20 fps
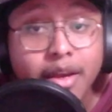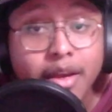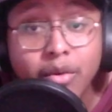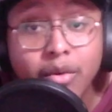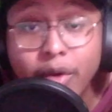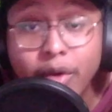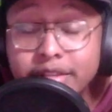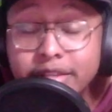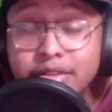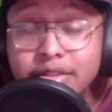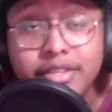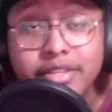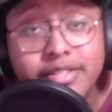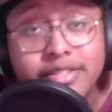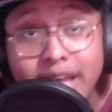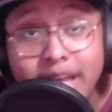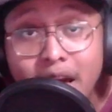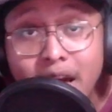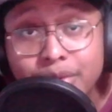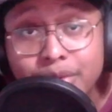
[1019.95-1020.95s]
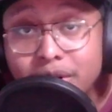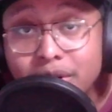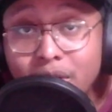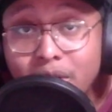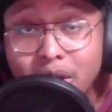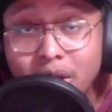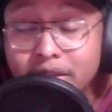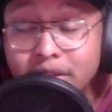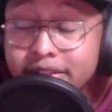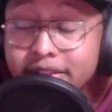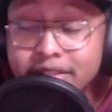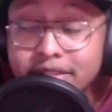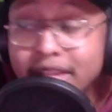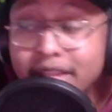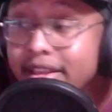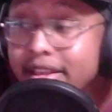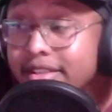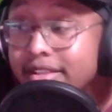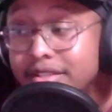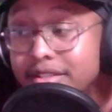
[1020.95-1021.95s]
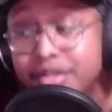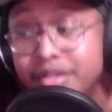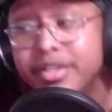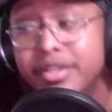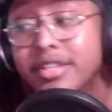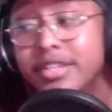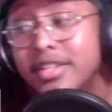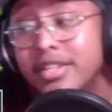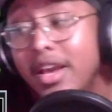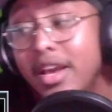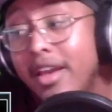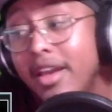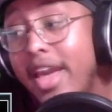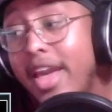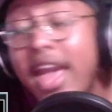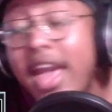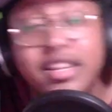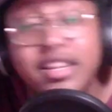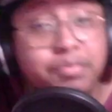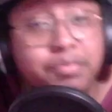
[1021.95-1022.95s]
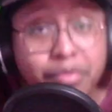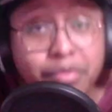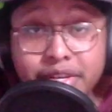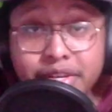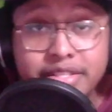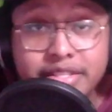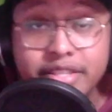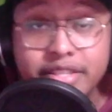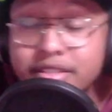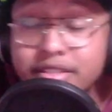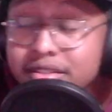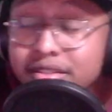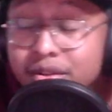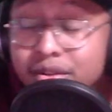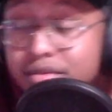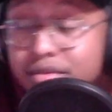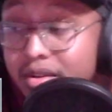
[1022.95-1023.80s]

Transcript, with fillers: Wait till he's down to call it. It's not that serious. And it's preseason too.